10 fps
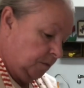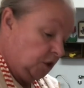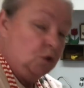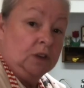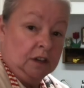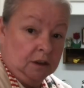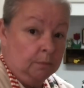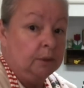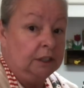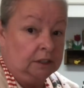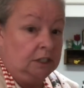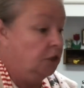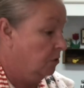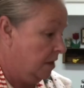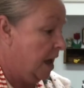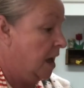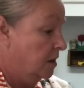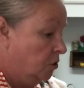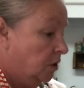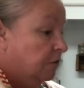you can completely do that.
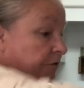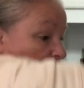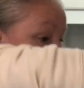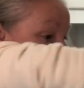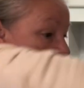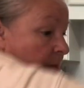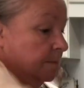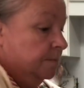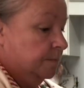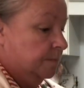You can freeze them.